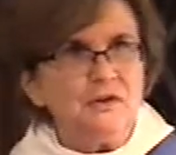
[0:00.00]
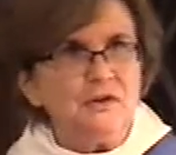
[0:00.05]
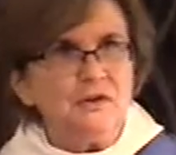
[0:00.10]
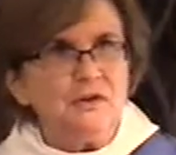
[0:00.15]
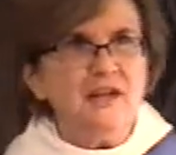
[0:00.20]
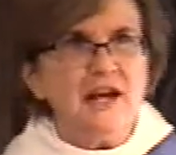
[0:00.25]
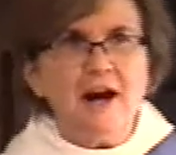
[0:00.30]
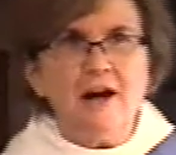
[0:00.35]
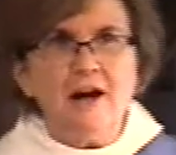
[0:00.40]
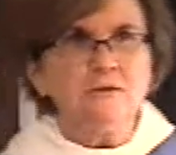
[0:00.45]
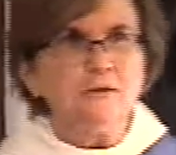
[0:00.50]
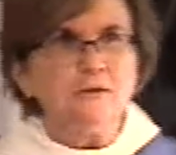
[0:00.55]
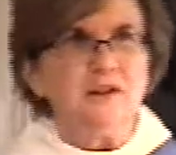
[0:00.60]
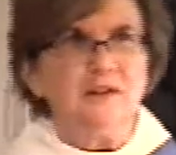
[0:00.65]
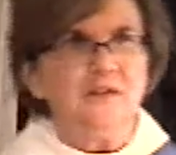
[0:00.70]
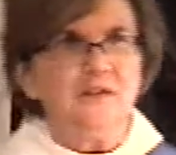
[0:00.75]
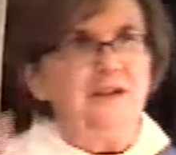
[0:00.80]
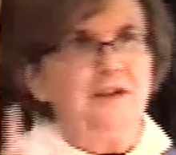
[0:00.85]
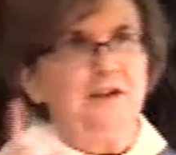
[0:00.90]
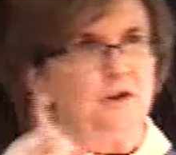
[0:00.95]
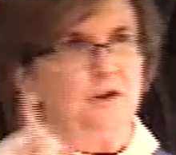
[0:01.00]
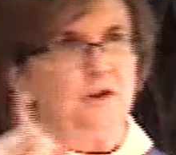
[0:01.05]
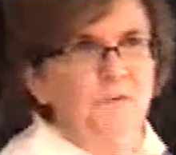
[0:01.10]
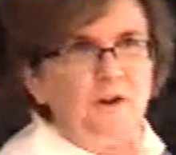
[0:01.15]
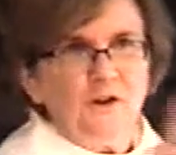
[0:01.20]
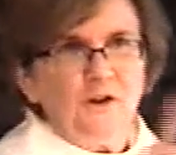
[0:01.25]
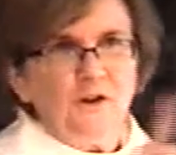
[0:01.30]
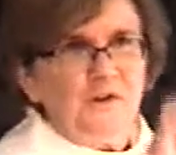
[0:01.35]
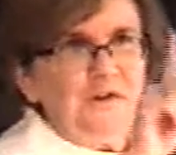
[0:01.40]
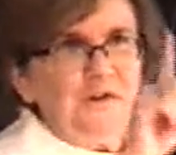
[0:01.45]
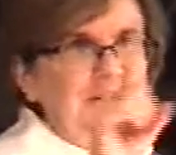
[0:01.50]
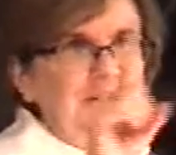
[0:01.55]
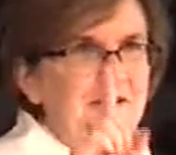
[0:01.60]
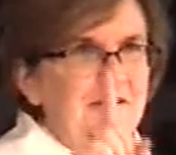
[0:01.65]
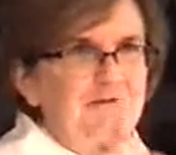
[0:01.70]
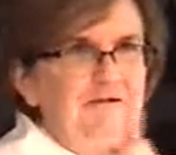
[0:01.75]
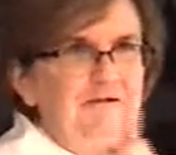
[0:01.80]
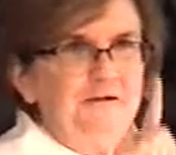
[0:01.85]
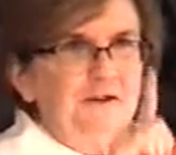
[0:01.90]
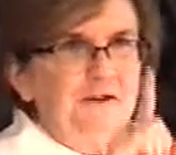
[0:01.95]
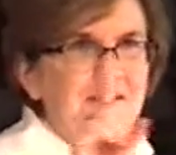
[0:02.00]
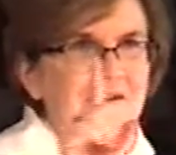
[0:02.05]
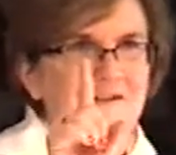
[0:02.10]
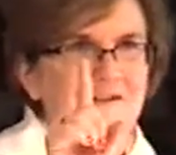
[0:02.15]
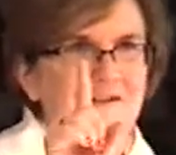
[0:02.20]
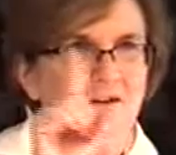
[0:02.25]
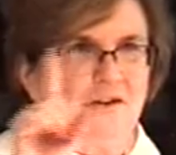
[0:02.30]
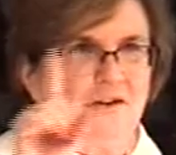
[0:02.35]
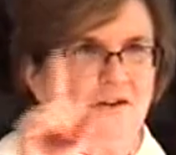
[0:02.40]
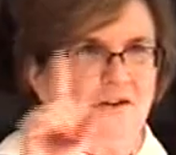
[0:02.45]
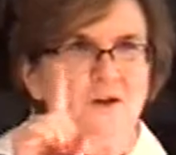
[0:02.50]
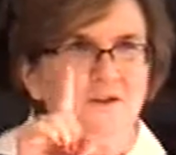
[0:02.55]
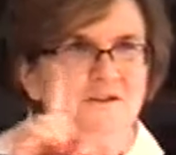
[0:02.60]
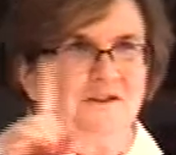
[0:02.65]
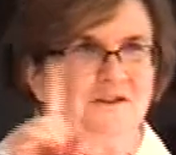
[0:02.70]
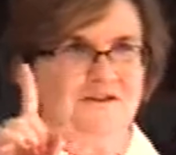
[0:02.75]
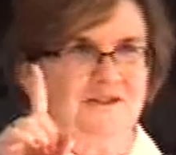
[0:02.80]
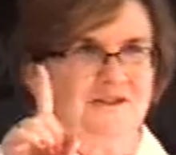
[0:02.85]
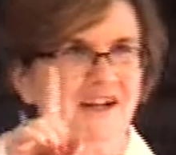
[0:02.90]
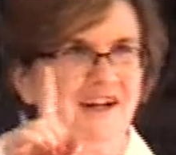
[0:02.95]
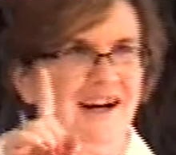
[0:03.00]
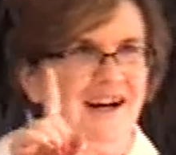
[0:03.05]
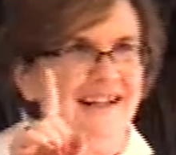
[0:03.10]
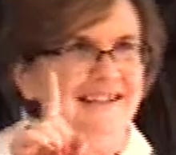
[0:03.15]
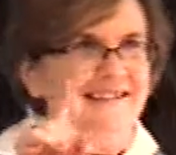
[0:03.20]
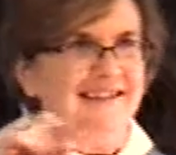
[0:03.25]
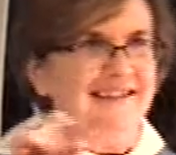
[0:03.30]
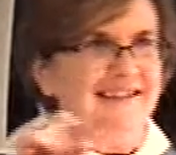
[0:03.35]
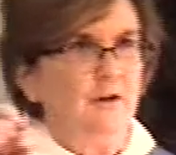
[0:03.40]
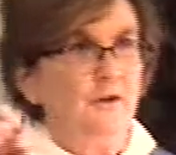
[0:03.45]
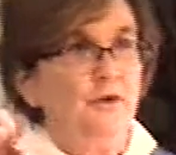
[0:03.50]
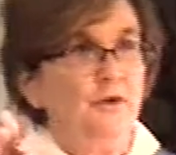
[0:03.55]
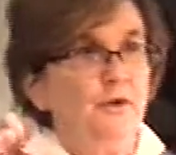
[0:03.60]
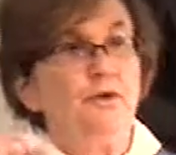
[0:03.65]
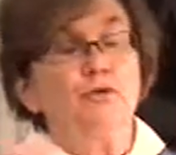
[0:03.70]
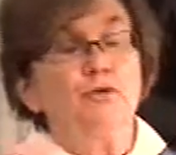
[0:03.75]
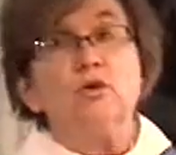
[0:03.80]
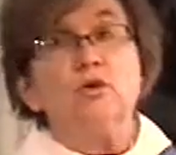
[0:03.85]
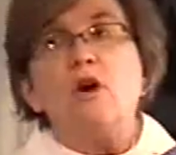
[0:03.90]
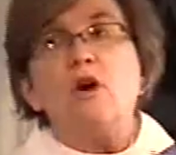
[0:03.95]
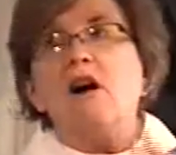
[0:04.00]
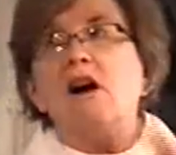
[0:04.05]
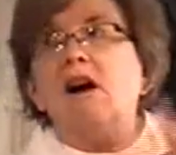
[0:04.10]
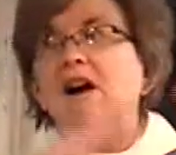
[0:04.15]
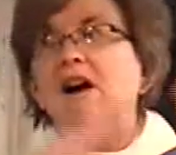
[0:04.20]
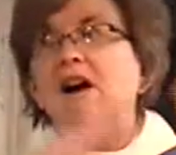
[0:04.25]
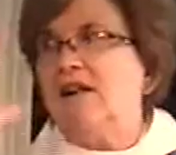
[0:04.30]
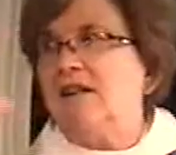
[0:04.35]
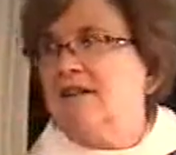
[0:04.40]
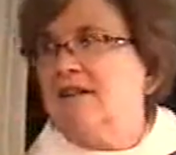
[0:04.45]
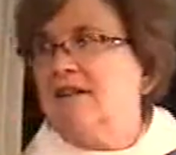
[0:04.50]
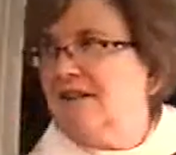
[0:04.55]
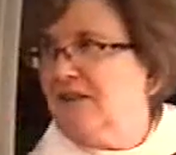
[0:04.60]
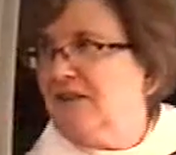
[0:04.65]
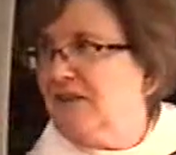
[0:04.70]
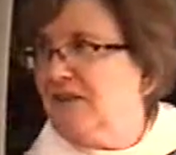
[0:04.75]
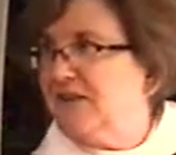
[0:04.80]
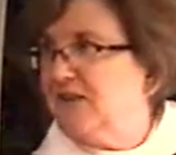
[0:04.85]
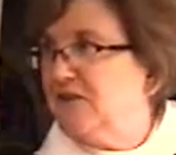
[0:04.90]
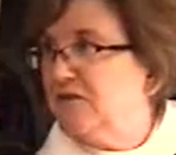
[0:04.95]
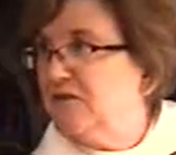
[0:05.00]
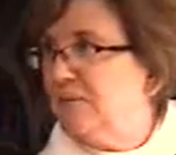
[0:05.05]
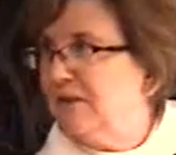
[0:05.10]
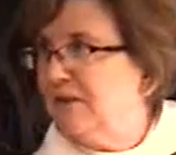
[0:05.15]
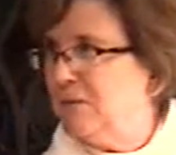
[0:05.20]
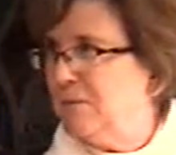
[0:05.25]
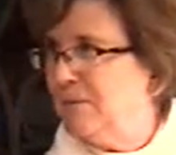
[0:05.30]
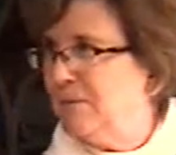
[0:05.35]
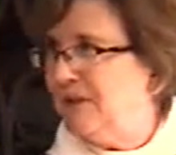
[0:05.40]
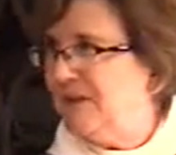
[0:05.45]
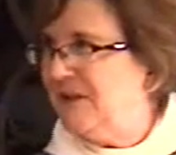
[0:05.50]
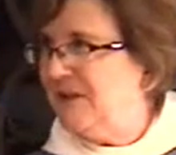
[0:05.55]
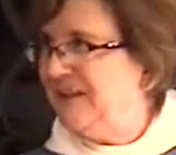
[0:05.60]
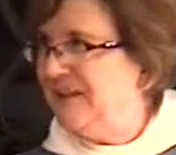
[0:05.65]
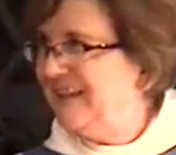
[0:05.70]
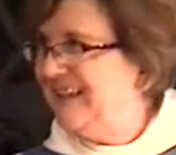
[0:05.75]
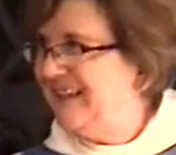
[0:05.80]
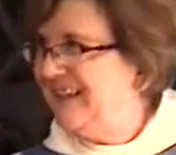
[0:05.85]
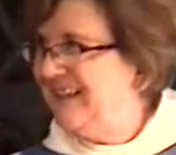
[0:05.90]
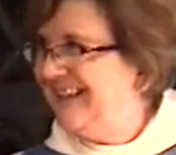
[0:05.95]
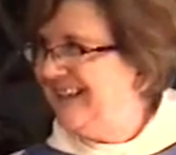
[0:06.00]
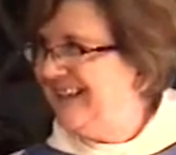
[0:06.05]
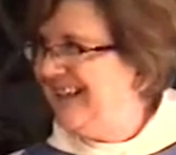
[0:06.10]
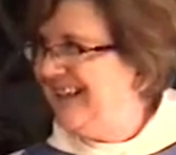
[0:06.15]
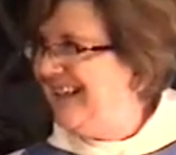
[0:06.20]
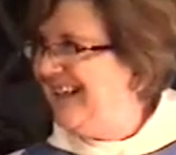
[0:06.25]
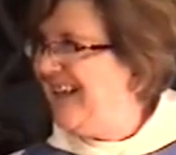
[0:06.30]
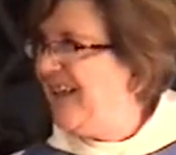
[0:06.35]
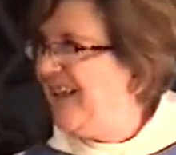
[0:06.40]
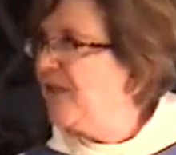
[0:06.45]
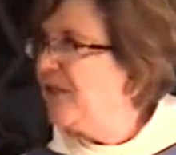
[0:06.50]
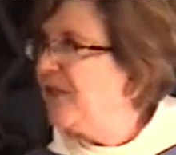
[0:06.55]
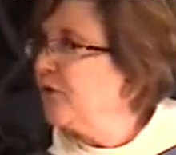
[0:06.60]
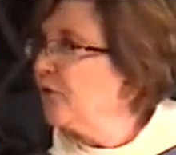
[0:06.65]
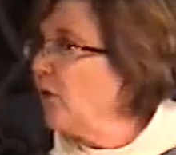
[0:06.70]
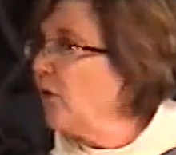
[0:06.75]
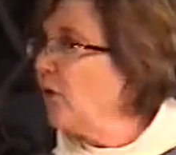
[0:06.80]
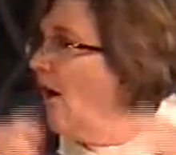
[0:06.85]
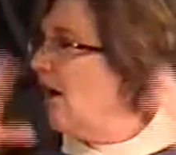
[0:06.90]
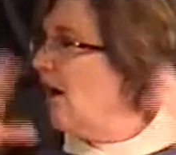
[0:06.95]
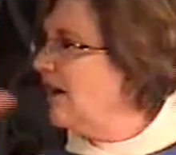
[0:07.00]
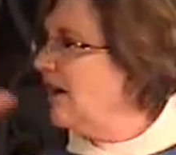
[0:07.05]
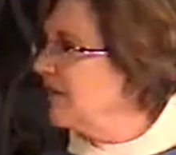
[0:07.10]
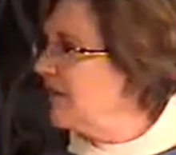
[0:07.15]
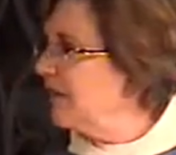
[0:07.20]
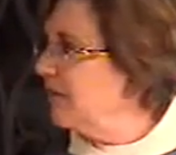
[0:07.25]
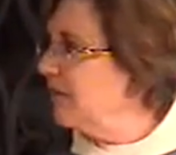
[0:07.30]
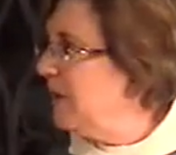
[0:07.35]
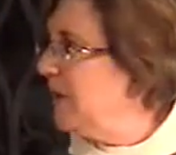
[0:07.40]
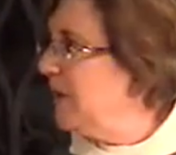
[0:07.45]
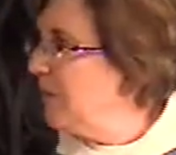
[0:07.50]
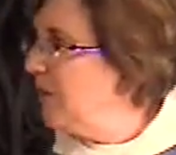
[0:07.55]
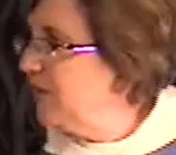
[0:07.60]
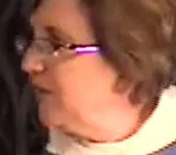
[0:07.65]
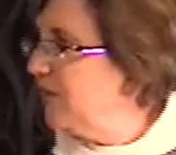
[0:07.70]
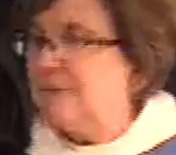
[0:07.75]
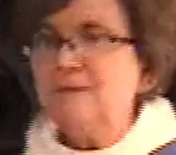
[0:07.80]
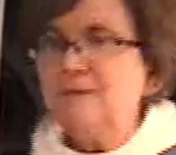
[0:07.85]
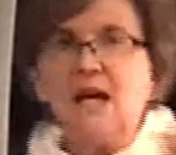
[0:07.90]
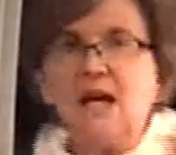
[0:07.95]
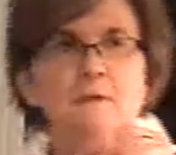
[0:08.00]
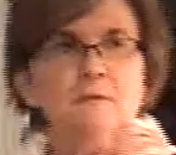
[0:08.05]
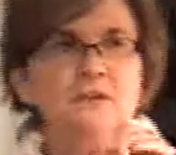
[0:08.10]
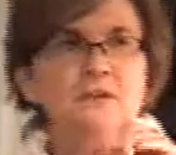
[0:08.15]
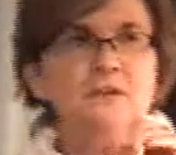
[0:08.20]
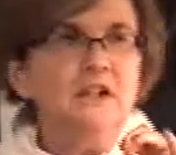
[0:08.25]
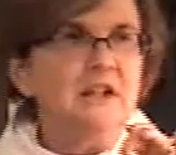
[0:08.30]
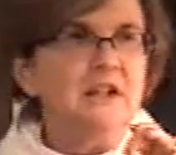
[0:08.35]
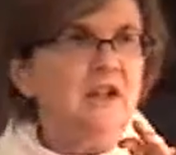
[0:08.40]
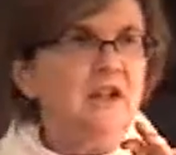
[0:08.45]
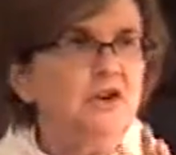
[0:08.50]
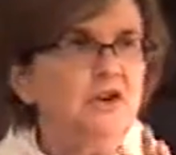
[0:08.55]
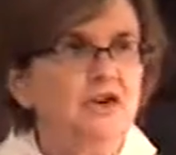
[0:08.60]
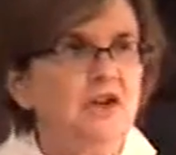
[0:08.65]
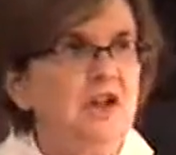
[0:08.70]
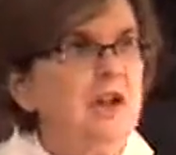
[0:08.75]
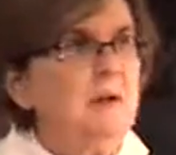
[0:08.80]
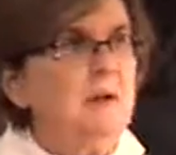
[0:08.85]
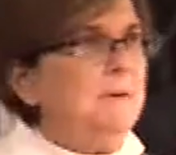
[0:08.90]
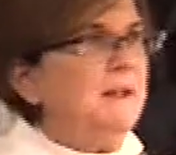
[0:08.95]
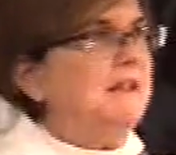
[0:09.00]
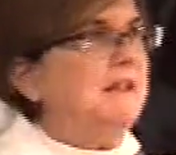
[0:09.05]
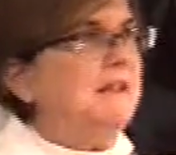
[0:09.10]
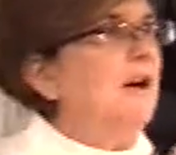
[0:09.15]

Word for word: are never a single person in front of the throne of God. They're throngs of people. Throngs of people. Sometimes sheep and